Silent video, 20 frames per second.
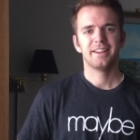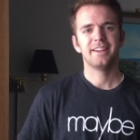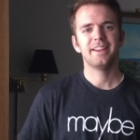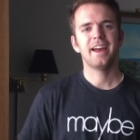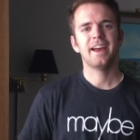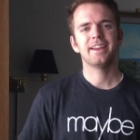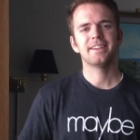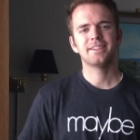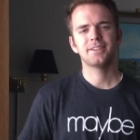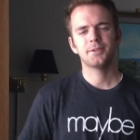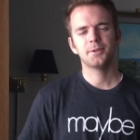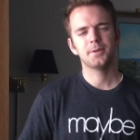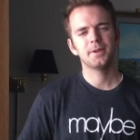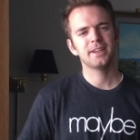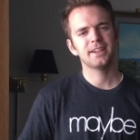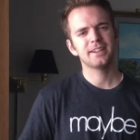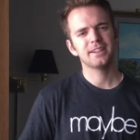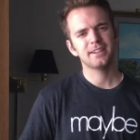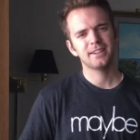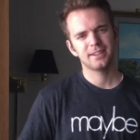Last
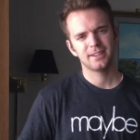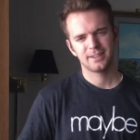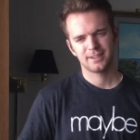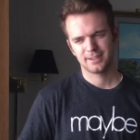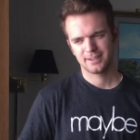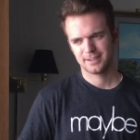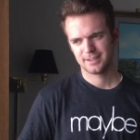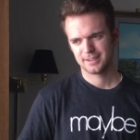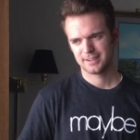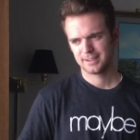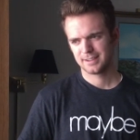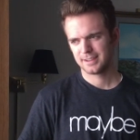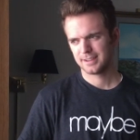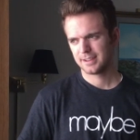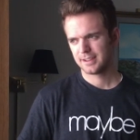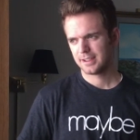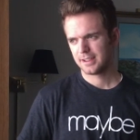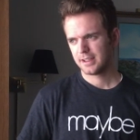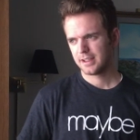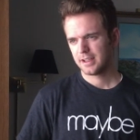week,
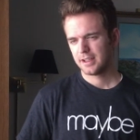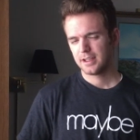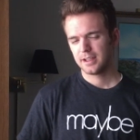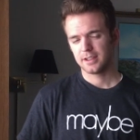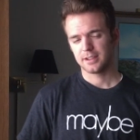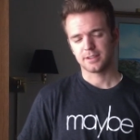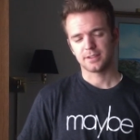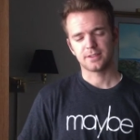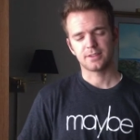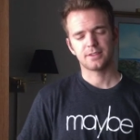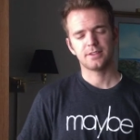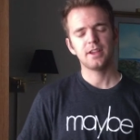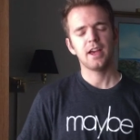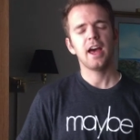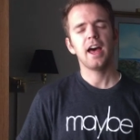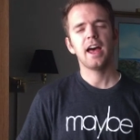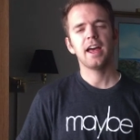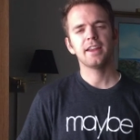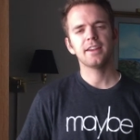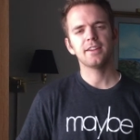
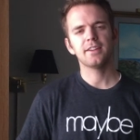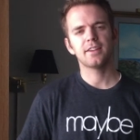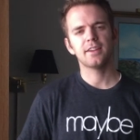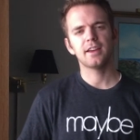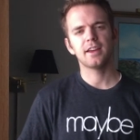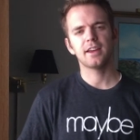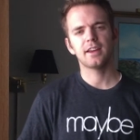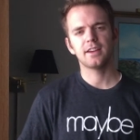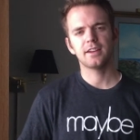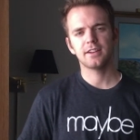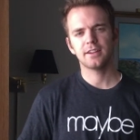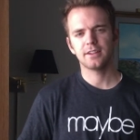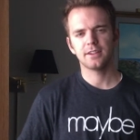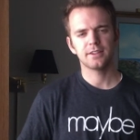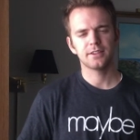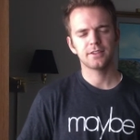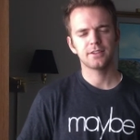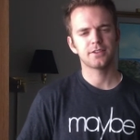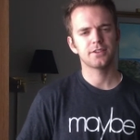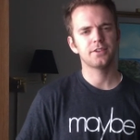saw you there,
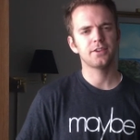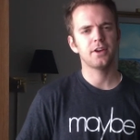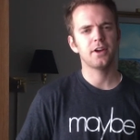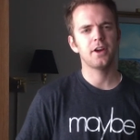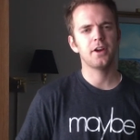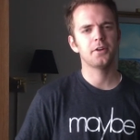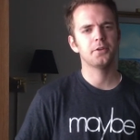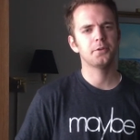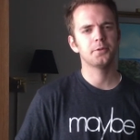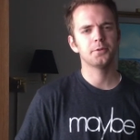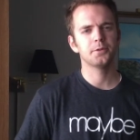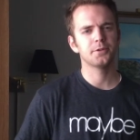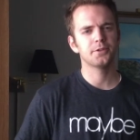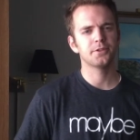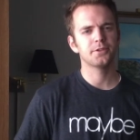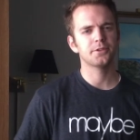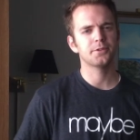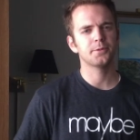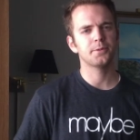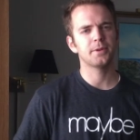so
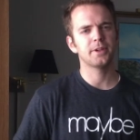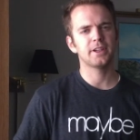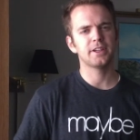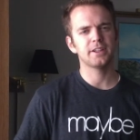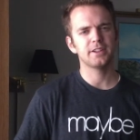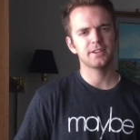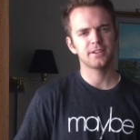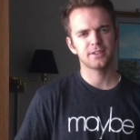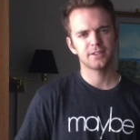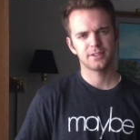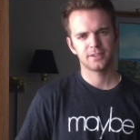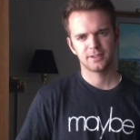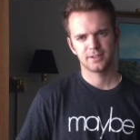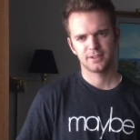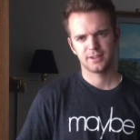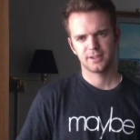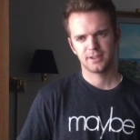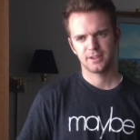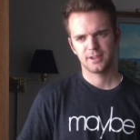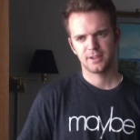sweet.
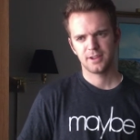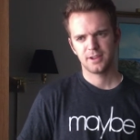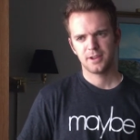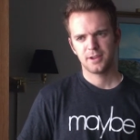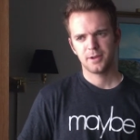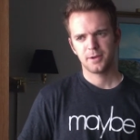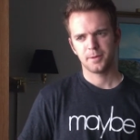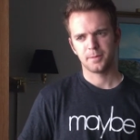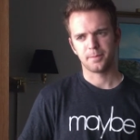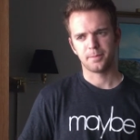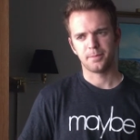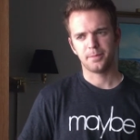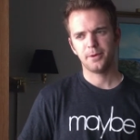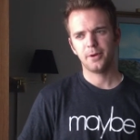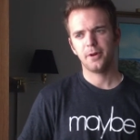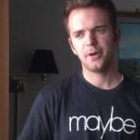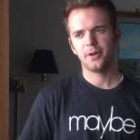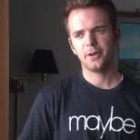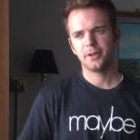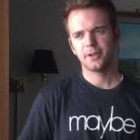a
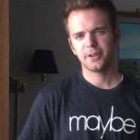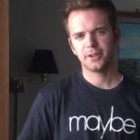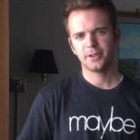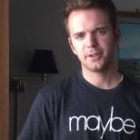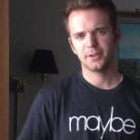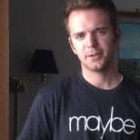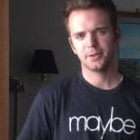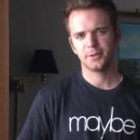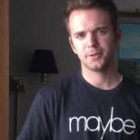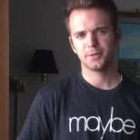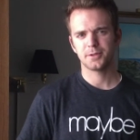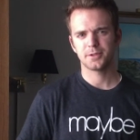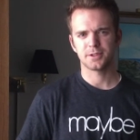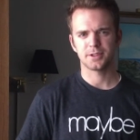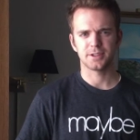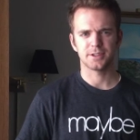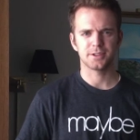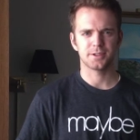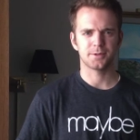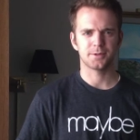boy who
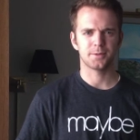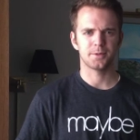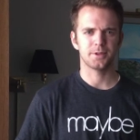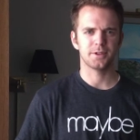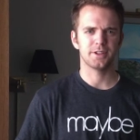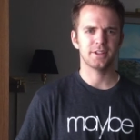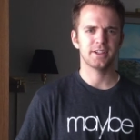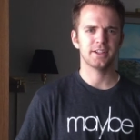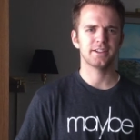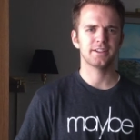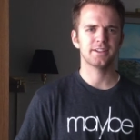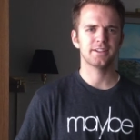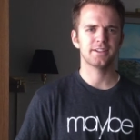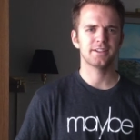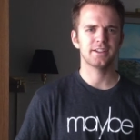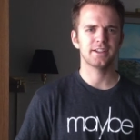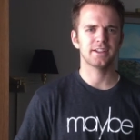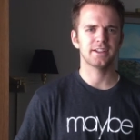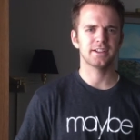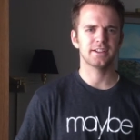just
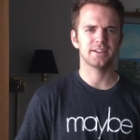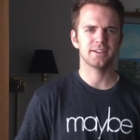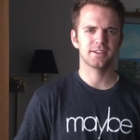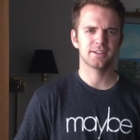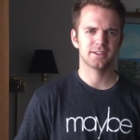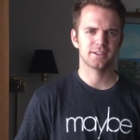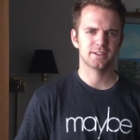wouldn't eat.